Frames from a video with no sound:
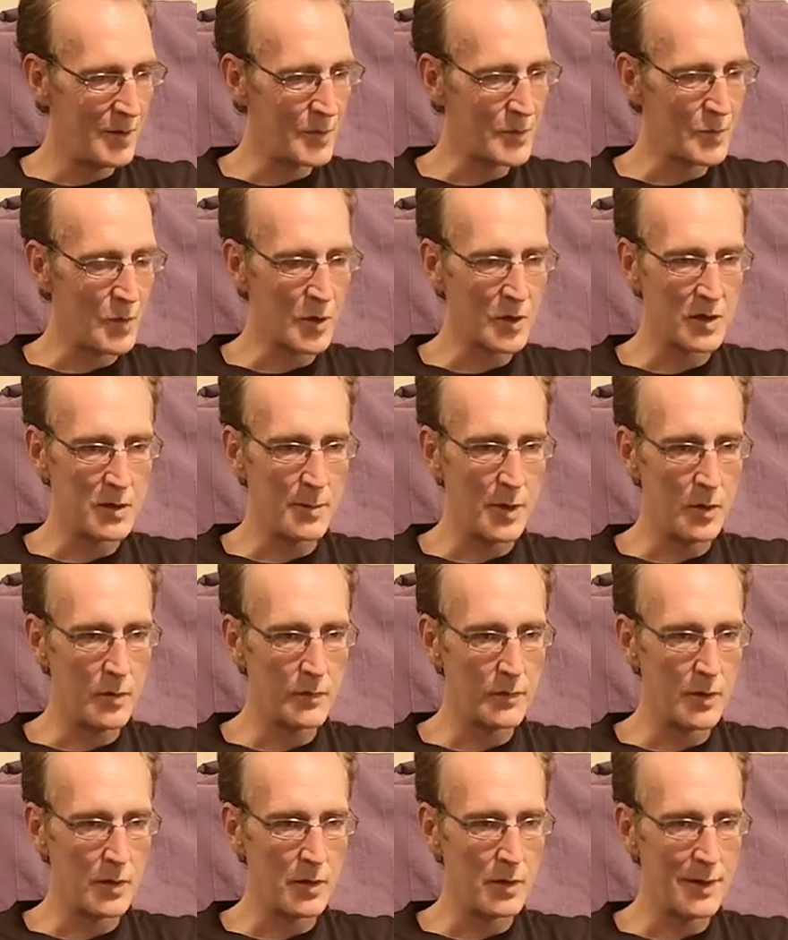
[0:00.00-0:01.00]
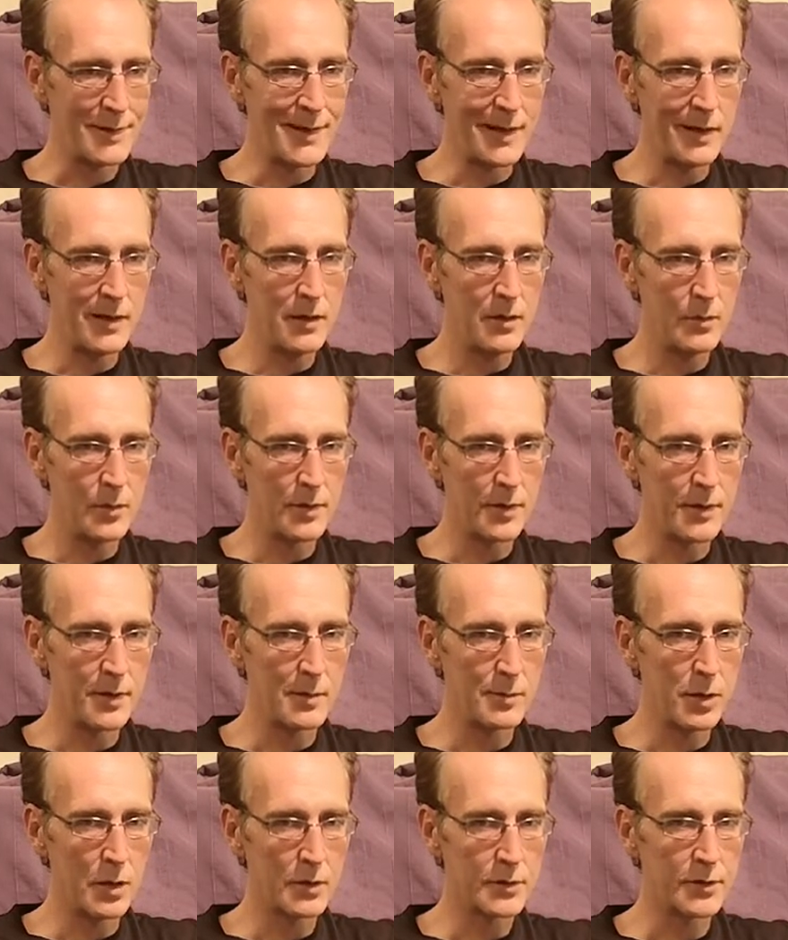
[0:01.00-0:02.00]
I was walking about for a day with
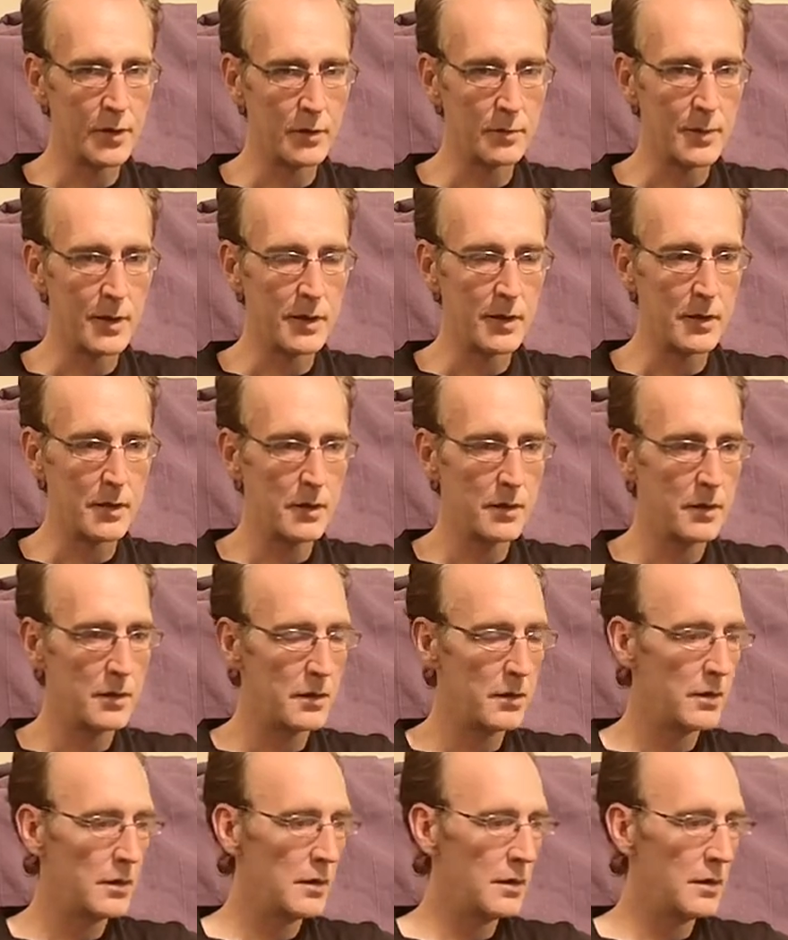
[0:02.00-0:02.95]
an earplug stuck in my ear,